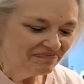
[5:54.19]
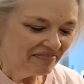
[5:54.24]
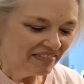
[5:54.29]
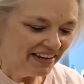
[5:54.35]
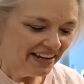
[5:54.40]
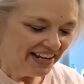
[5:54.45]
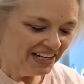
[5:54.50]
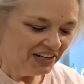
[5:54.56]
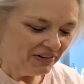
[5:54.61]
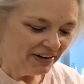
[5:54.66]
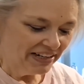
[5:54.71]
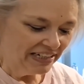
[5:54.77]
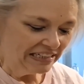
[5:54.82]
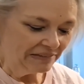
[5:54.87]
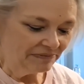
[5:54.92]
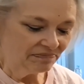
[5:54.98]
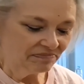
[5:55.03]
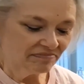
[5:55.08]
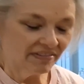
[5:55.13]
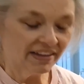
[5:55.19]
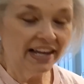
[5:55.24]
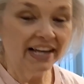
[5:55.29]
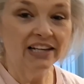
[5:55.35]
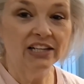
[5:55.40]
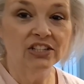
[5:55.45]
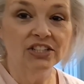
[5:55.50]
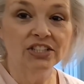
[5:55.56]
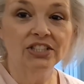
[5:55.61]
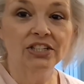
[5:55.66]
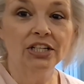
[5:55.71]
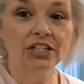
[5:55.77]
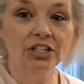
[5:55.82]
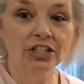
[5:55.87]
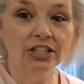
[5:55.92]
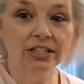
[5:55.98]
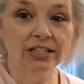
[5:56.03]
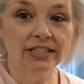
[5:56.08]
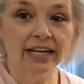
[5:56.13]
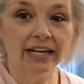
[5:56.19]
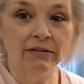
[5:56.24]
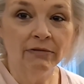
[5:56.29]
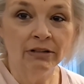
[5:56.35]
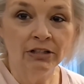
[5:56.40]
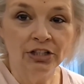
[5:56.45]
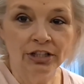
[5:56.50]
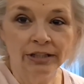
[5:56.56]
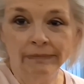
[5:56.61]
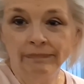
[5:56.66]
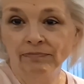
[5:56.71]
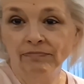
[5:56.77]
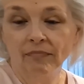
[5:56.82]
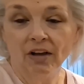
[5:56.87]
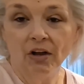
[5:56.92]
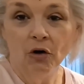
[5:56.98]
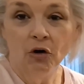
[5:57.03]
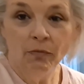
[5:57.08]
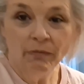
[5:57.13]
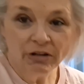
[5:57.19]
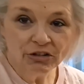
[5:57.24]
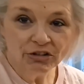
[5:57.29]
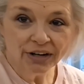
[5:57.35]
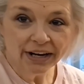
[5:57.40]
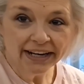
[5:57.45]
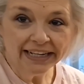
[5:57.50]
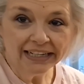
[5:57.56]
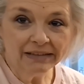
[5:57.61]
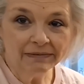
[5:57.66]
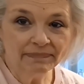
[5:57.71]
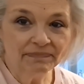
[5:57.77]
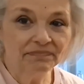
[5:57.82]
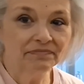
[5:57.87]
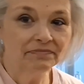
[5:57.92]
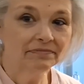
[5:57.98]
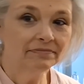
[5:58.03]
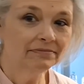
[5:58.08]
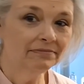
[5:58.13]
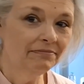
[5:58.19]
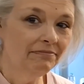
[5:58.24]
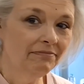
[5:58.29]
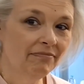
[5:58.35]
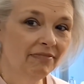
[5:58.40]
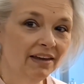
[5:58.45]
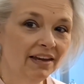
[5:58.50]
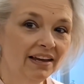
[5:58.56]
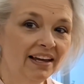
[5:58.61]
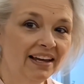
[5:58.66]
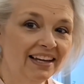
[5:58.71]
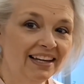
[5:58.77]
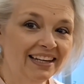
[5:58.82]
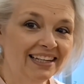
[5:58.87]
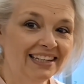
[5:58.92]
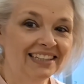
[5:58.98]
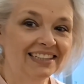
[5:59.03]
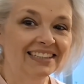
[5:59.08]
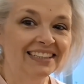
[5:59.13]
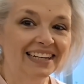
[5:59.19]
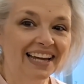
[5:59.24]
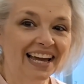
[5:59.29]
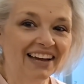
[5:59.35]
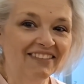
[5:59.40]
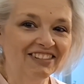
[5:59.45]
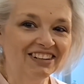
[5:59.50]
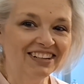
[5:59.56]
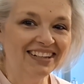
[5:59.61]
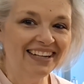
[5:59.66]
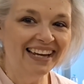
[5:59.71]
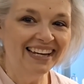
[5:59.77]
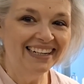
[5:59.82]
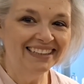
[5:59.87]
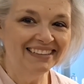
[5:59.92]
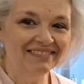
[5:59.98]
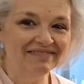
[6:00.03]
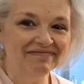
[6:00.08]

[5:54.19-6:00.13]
Anyway, that is such a good sandwich. Hope you try it and have a good day.